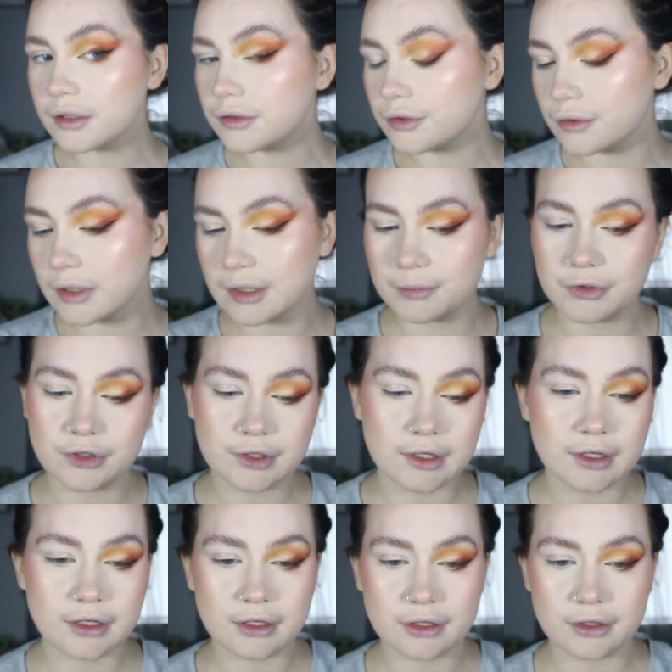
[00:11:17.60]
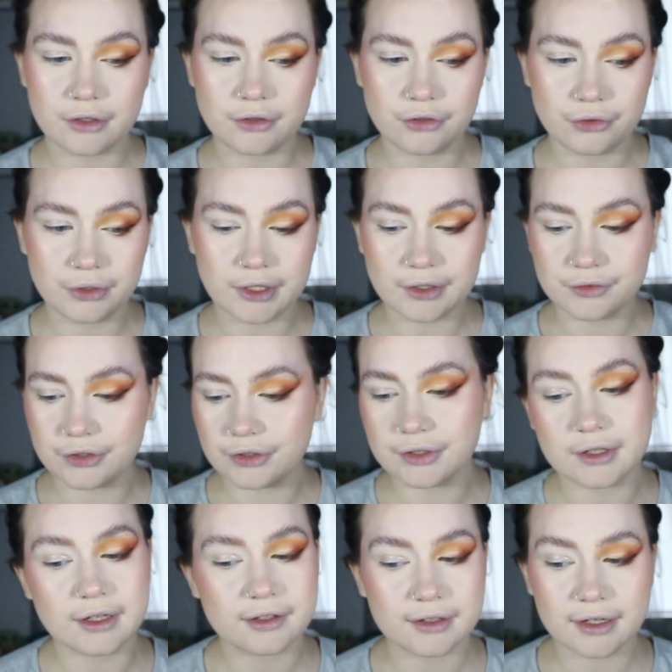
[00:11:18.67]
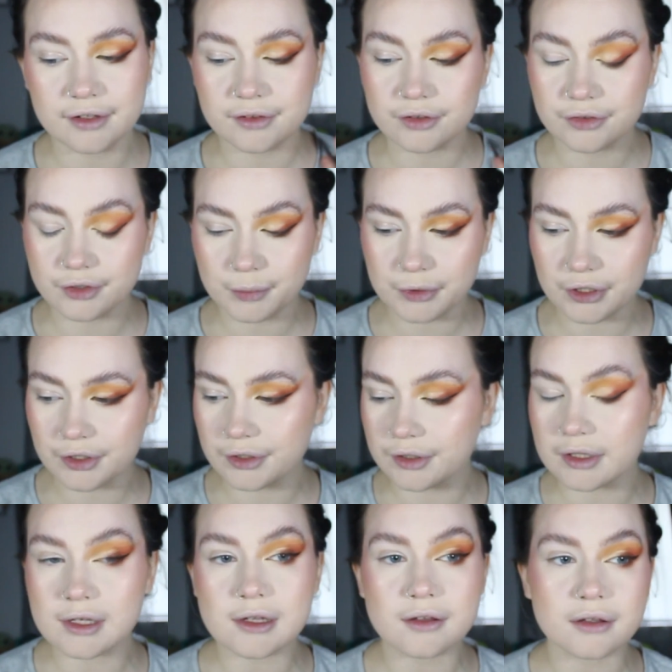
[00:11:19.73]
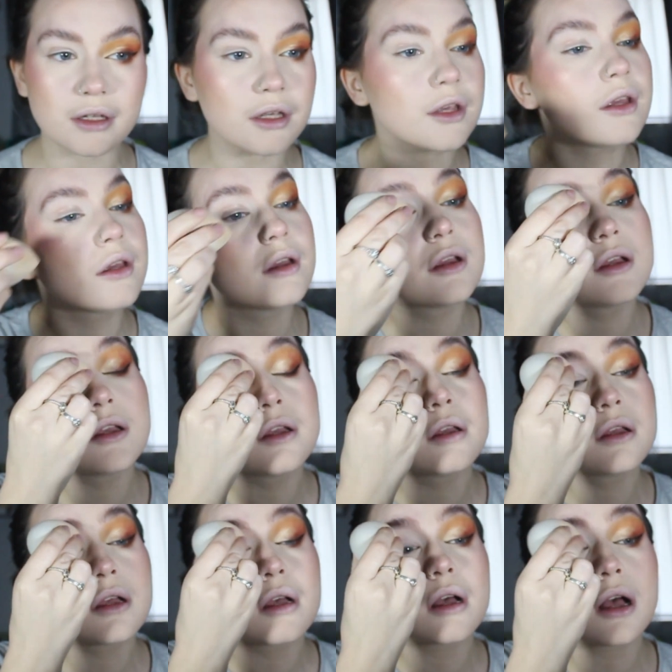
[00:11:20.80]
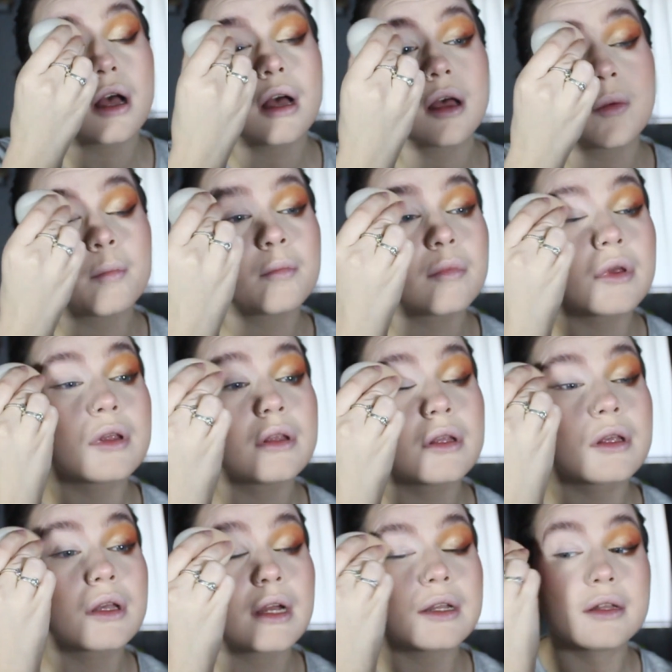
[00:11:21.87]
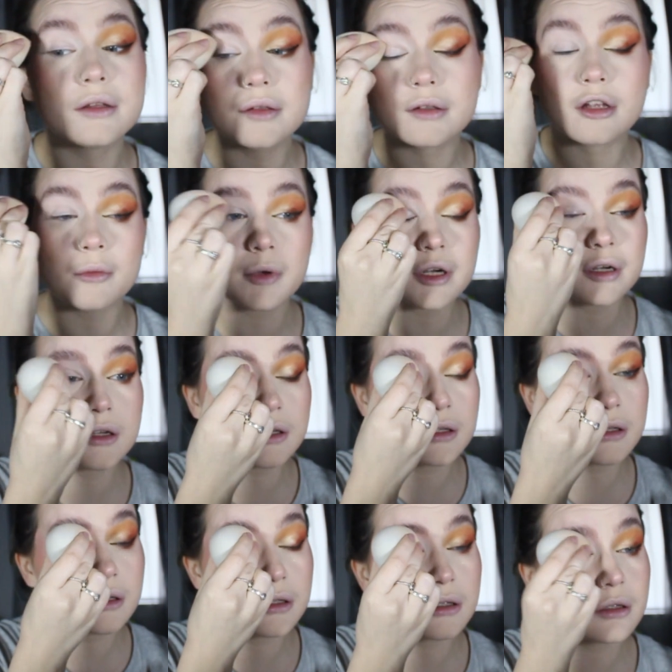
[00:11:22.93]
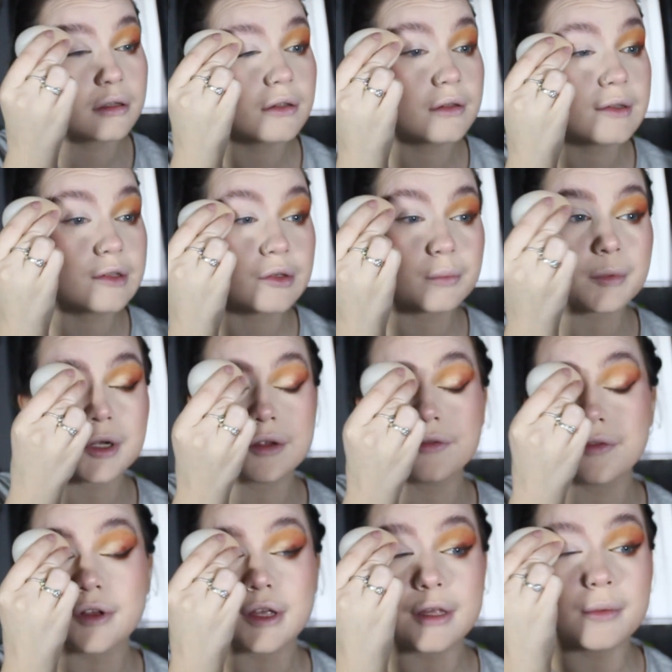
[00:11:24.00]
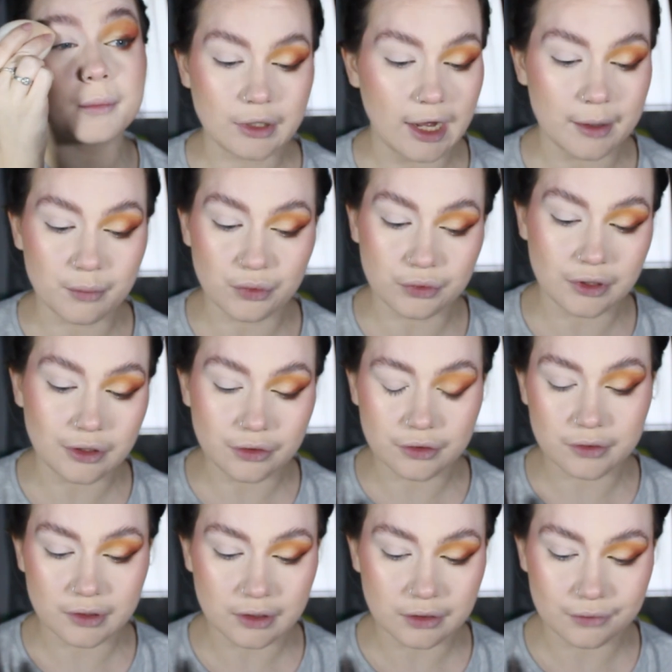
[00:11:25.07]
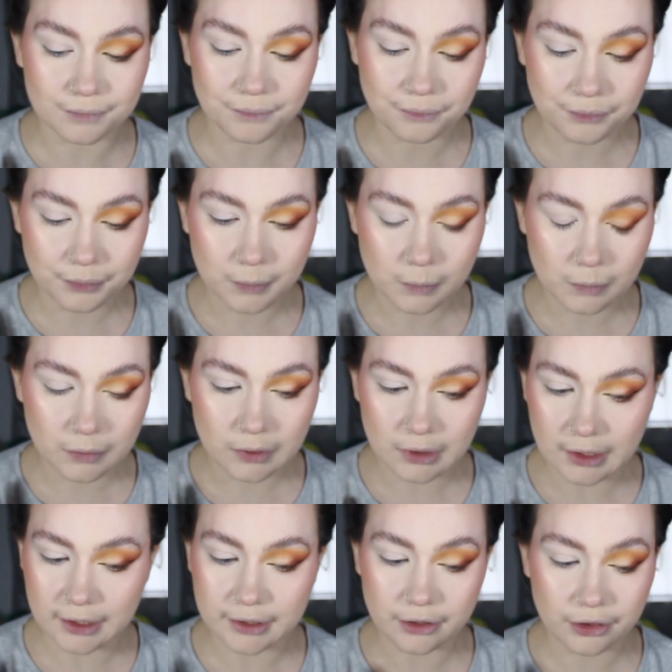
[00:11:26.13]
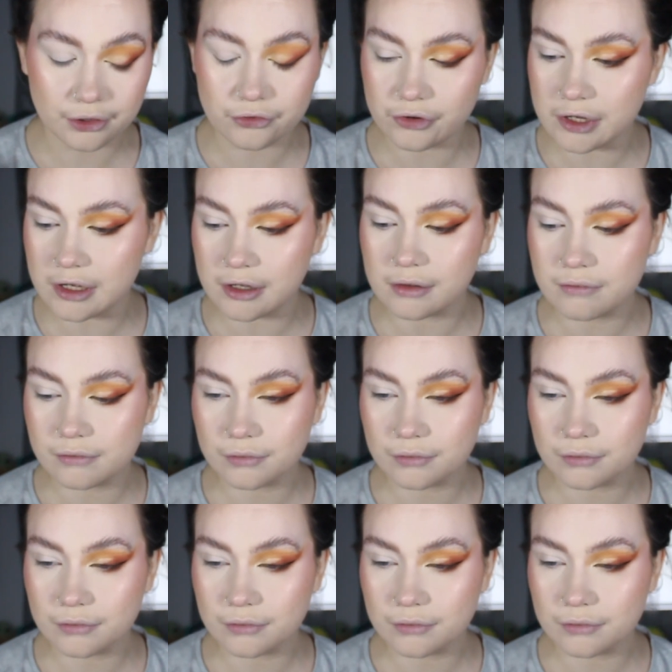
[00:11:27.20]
So I'm just going to show you how to do this. It's a super easy kind of summer spring vibe. I'm only using kind of 3-4